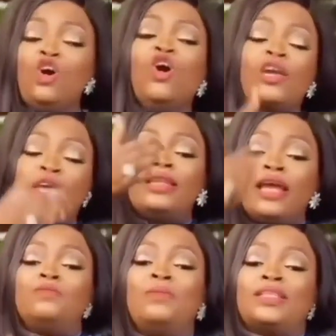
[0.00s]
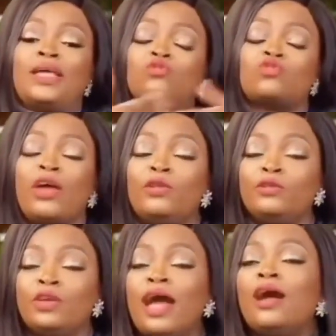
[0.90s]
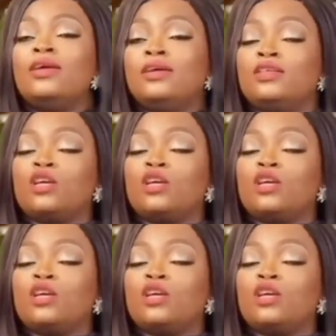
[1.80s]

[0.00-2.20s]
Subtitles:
Okay, let the bad time swallow you. Yes.